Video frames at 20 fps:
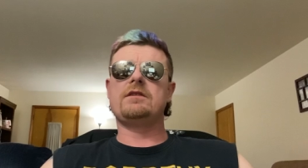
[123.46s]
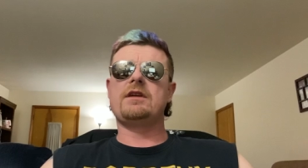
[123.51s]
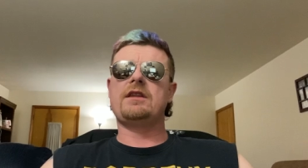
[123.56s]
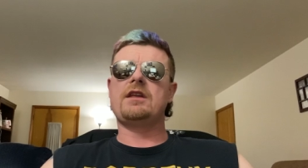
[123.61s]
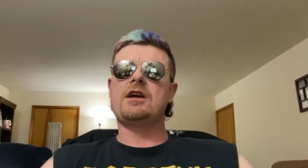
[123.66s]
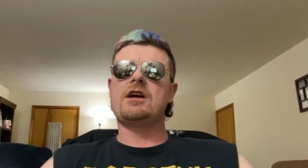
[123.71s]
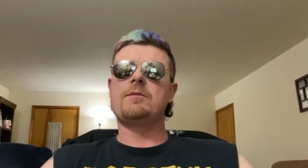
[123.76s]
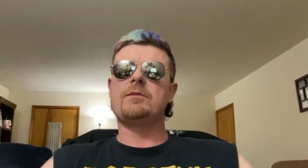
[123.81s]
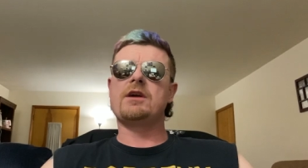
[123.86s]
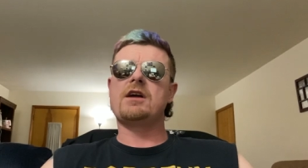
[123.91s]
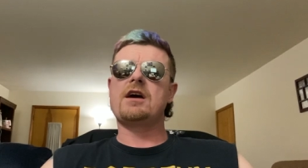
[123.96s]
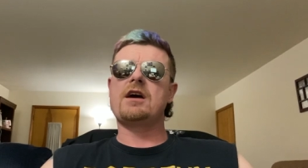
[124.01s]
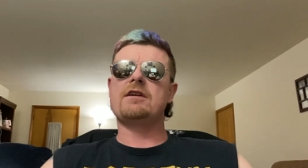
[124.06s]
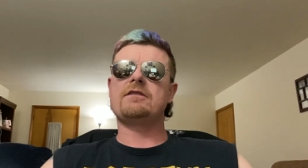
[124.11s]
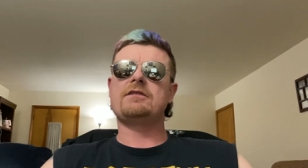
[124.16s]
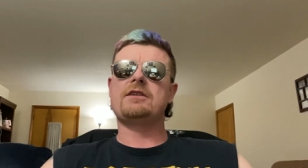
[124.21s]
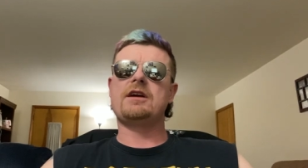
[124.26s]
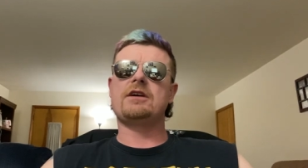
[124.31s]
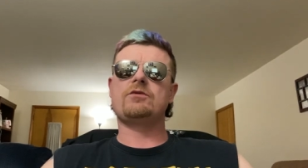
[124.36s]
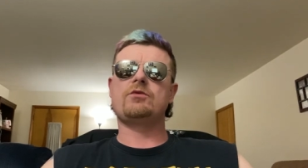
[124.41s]
that they come in
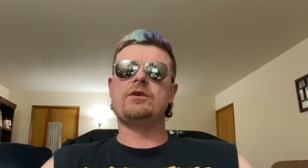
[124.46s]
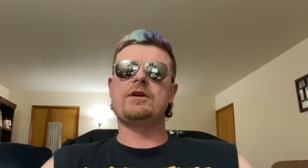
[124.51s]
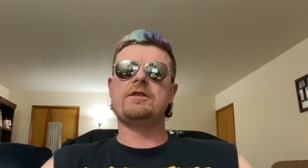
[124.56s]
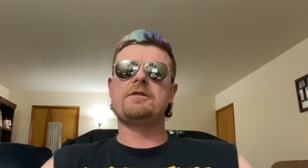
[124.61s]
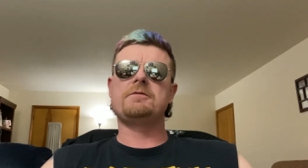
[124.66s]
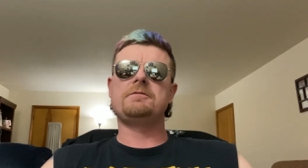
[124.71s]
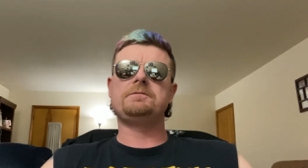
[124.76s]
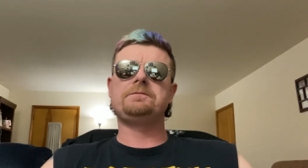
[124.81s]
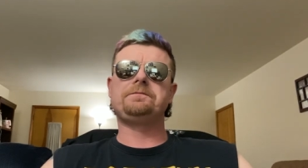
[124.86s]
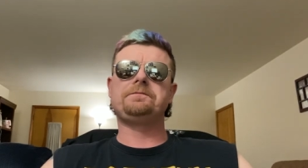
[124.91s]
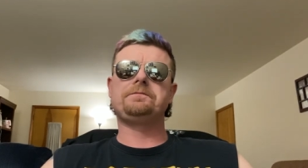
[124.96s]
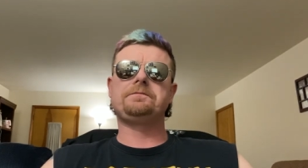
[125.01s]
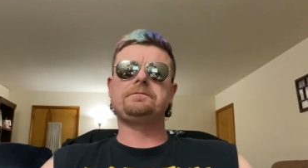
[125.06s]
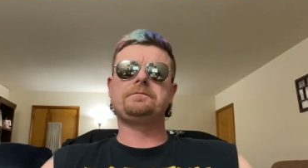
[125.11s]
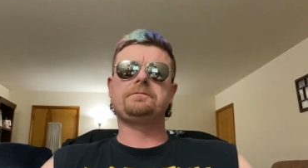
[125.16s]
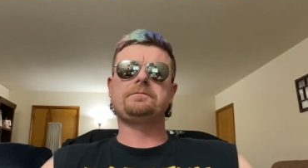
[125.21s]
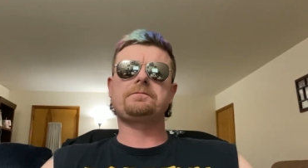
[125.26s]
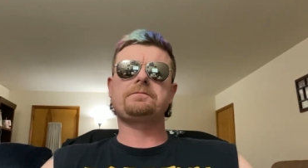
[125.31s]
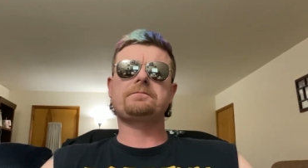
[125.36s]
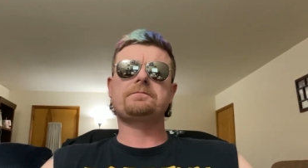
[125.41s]
contact with.
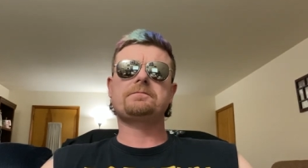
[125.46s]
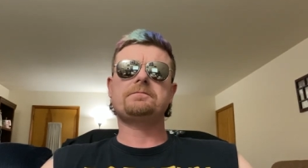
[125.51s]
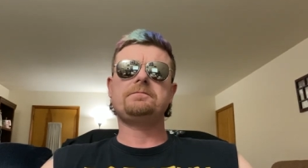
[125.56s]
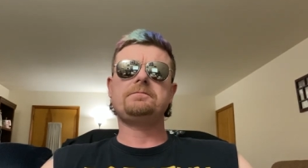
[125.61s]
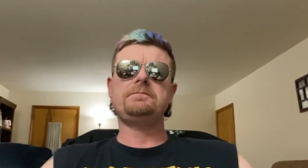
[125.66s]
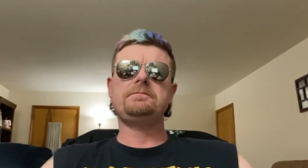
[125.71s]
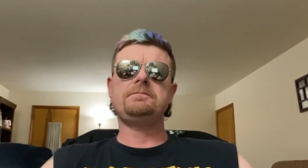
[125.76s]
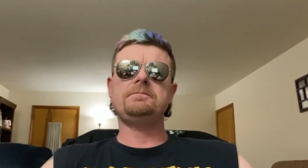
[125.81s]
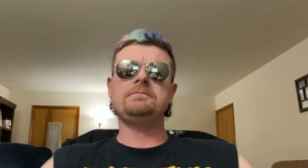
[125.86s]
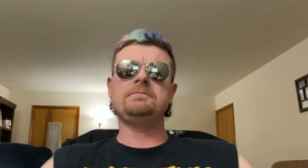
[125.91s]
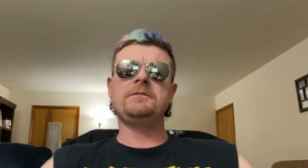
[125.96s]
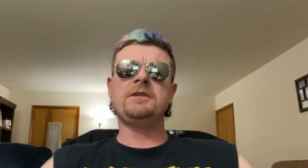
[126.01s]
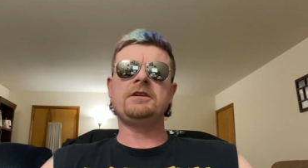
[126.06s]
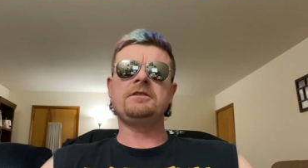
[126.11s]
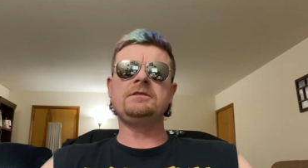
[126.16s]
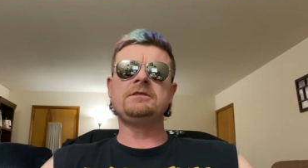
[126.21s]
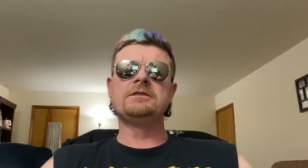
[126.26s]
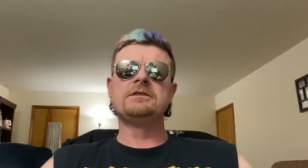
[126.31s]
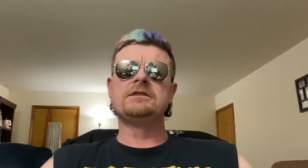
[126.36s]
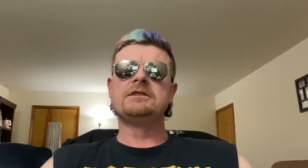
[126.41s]
You
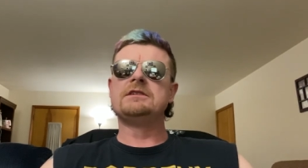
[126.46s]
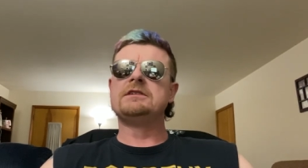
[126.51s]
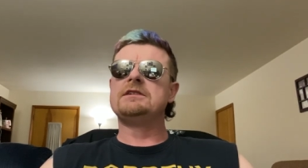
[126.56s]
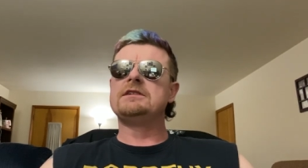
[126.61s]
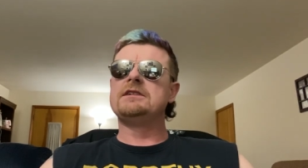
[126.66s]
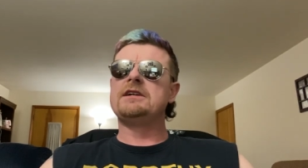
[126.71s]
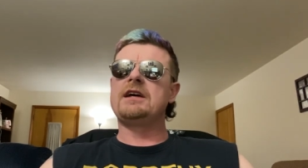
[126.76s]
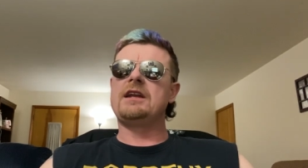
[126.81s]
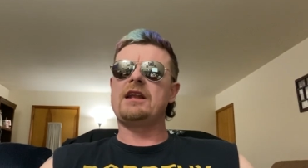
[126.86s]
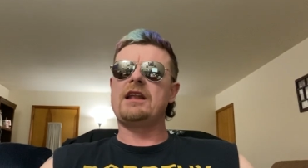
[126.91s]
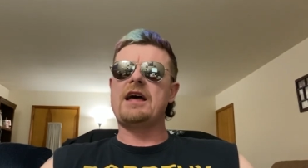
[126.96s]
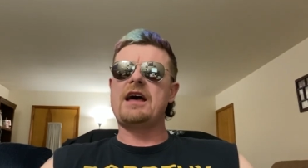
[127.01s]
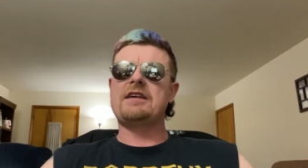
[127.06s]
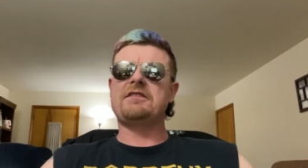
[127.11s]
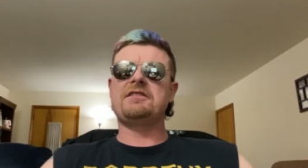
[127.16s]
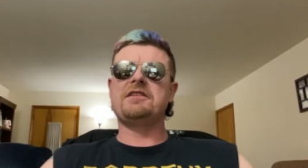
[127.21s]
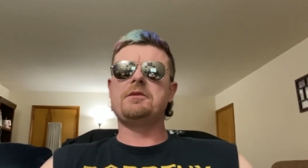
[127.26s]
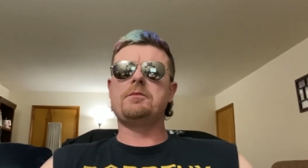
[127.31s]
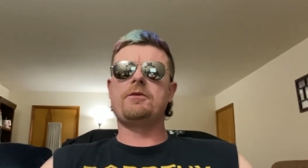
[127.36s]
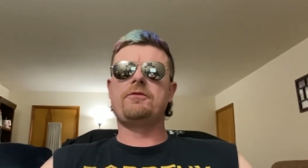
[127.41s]
know? And
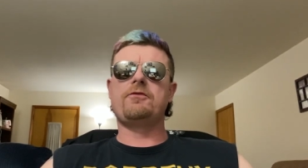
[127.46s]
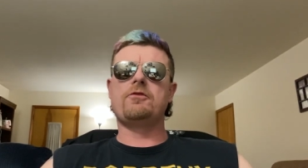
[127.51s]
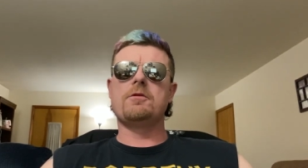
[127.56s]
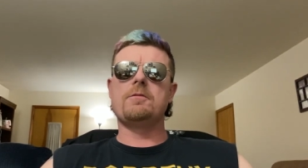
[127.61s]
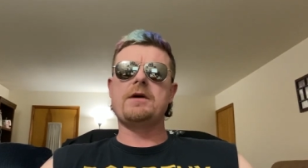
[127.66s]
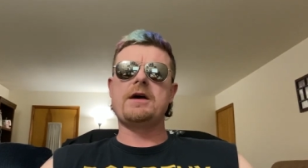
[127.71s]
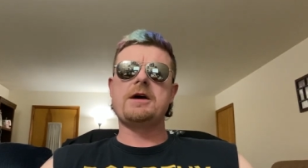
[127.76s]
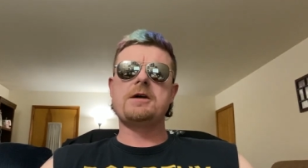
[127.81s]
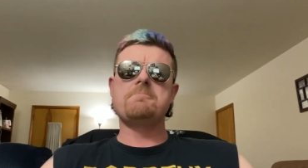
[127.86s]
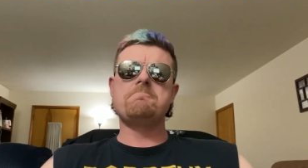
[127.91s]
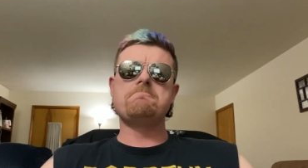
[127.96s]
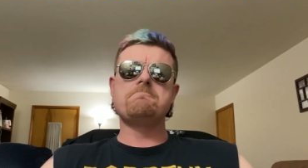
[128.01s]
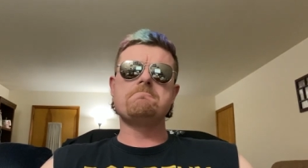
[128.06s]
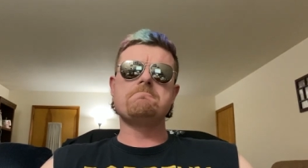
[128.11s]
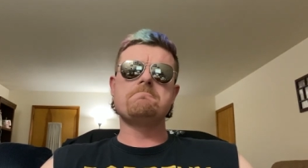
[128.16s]
lastly, before bed,